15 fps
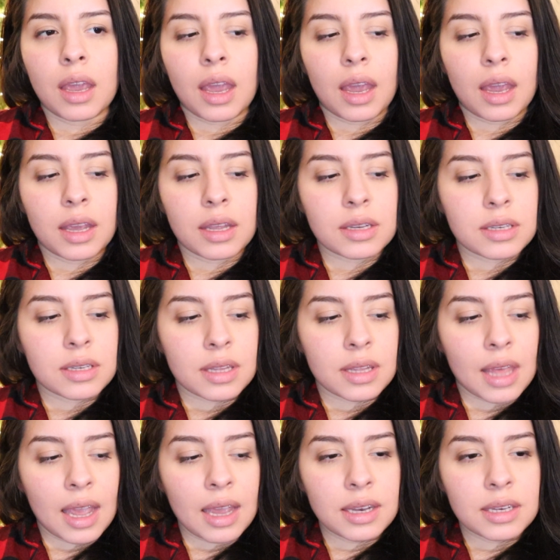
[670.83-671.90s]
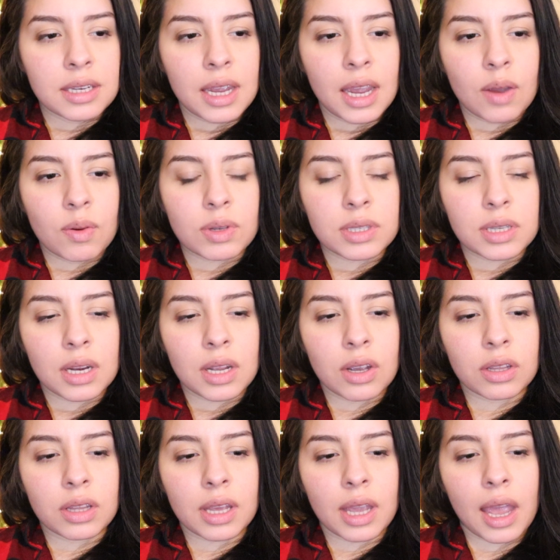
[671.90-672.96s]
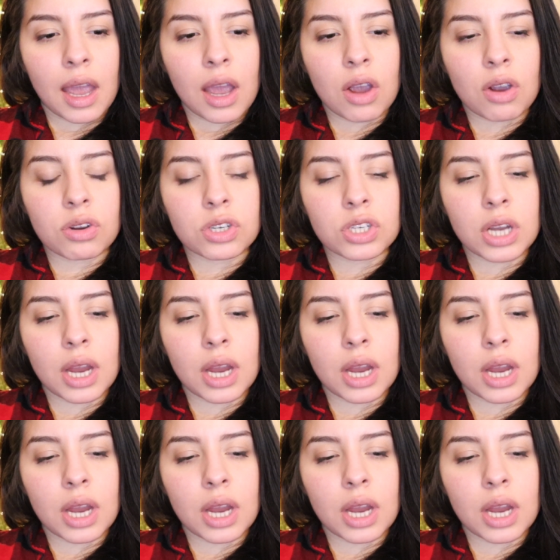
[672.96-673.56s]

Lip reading: And that day I was sitting on the couch,